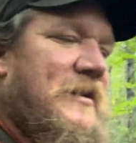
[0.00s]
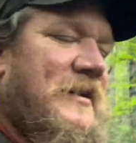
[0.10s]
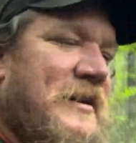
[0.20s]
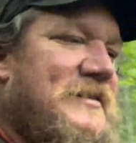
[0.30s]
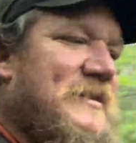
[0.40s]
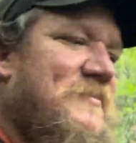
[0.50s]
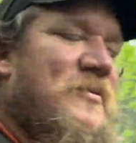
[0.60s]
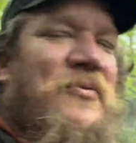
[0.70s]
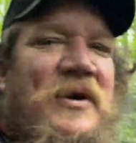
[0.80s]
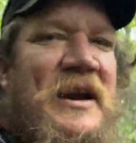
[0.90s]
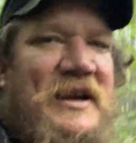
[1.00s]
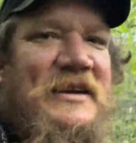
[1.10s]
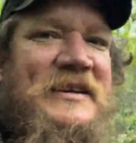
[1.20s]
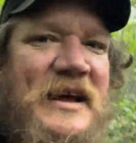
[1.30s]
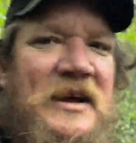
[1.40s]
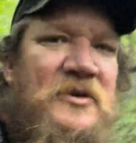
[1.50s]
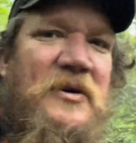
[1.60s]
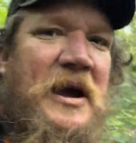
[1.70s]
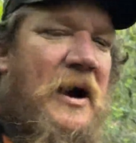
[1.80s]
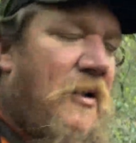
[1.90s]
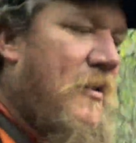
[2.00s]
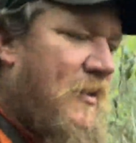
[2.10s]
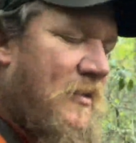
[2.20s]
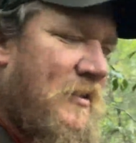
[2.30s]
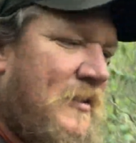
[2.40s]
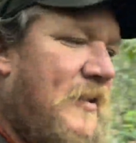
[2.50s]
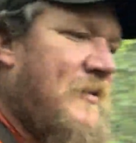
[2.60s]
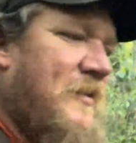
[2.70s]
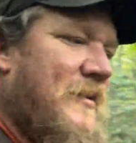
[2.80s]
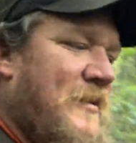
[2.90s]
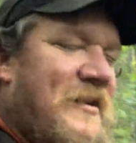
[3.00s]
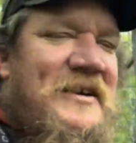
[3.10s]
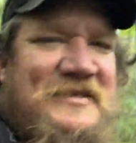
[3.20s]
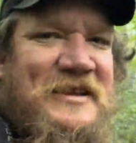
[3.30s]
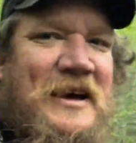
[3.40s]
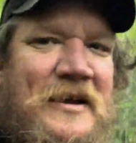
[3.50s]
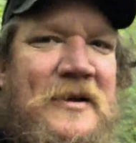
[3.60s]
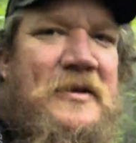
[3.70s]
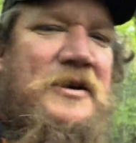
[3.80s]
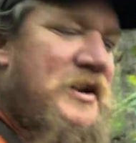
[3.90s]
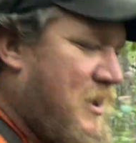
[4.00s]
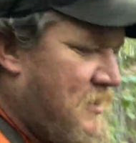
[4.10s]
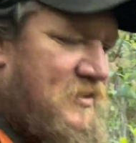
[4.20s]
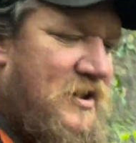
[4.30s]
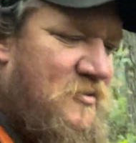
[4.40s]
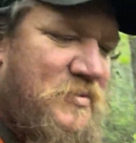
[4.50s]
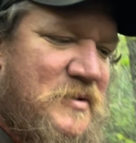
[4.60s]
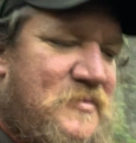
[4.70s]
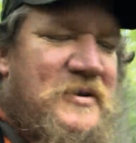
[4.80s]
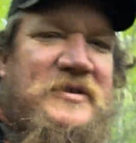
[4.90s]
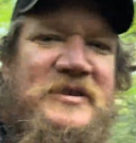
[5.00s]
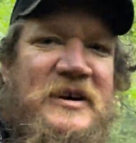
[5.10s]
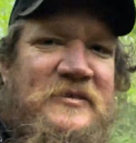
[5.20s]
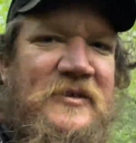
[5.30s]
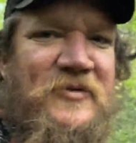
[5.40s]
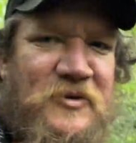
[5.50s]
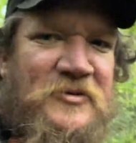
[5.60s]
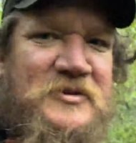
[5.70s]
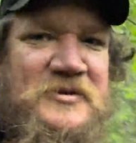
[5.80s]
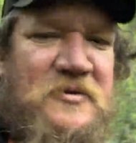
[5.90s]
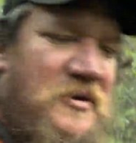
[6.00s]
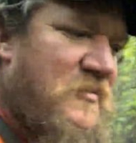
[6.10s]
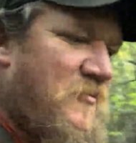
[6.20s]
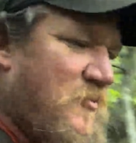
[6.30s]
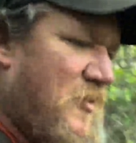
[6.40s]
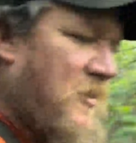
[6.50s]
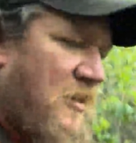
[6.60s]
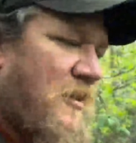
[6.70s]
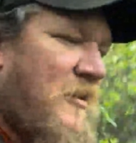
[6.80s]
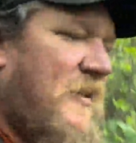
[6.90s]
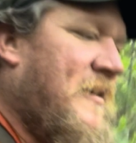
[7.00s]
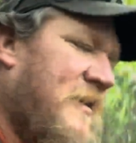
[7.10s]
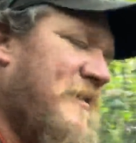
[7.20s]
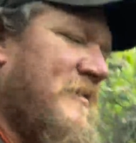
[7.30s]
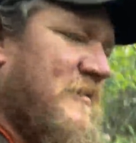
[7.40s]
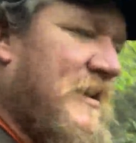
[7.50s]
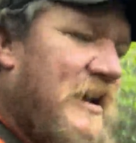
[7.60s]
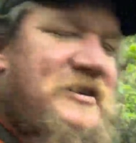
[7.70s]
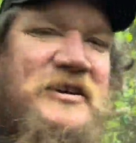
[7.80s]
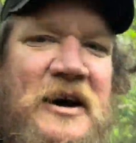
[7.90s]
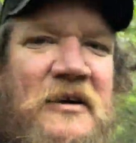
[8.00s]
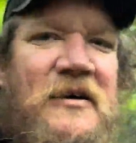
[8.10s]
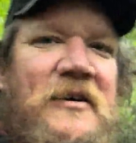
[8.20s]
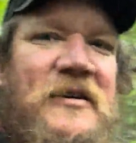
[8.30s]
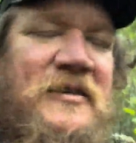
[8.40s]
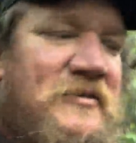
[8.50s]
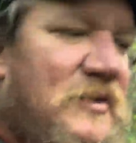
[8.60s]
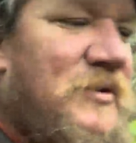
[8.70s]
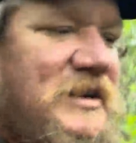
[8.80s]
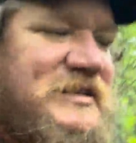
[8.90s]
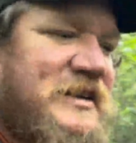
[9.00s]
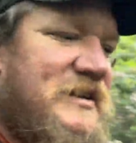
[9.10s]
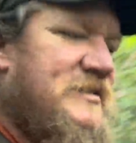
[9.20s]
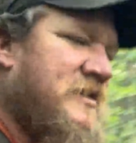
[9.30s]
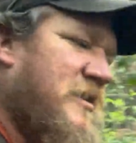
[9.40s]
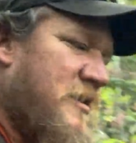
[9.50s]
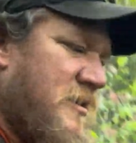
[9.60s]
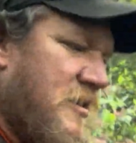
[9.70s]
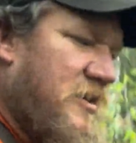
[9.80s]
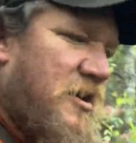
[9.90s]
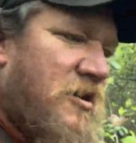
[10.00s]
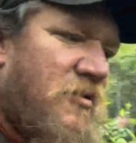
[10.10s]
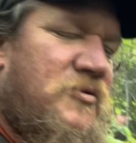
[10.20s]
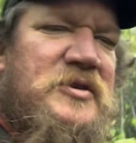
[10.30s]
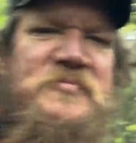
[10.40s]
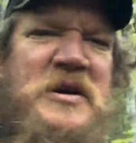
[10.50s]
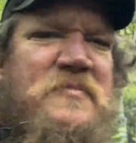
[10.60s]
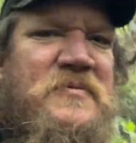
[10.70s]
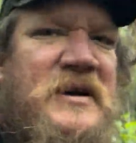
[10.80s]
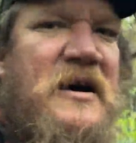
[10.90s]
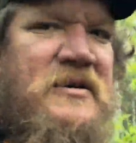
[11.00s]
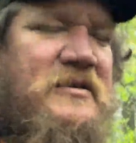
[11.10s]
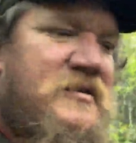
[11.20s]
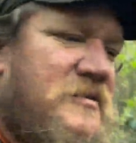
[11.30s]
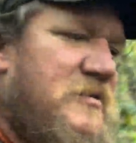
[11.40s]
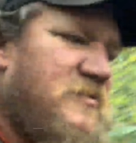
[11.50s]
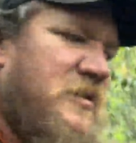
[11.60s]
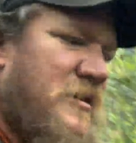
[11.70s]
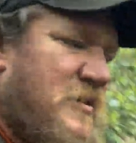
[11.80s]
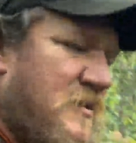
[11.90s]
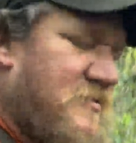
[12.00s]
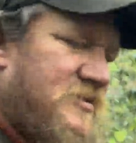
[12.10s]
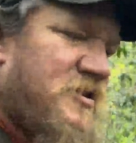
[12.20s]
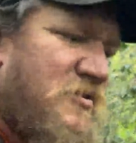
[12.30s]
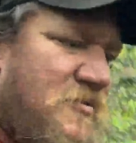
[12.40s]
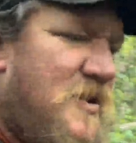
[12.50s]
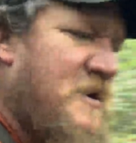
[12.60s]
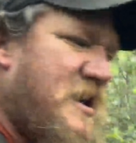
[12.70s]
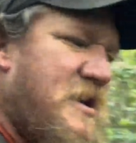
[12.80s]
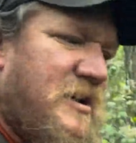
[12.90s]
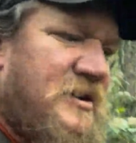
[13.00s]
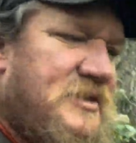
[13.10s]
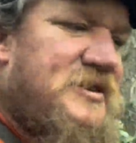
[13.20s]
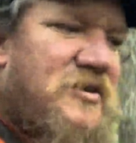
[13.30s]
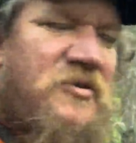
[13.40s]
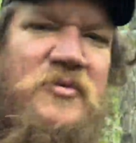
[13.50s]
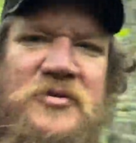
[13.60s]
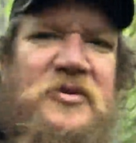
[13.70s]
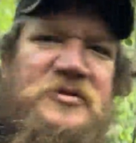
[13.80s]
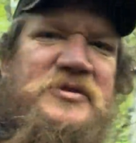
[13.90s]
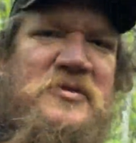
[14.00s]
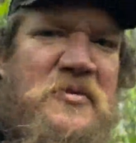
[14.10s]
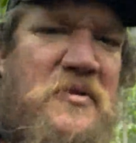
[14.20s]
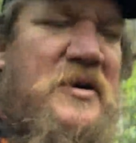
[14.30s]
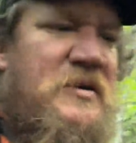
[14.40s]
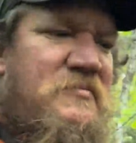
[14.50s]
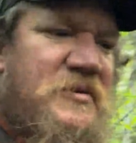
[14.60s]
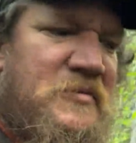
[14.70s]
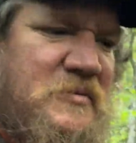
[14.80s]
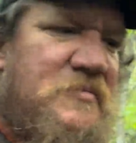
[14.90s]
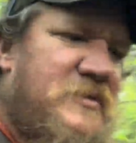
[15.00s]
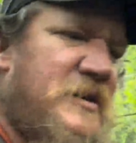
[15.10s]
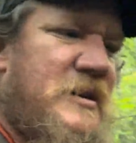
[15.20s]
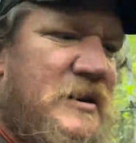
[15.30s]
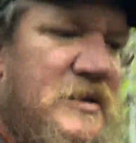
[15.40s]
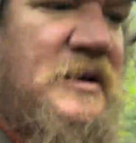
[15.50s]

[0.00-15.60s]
Except what I didn't take into account is that none of the other people at the shelter have heard this story before. When I shout, like when he says, these people out here, they're so inconsiderate with their snoring, blah, blah, blah.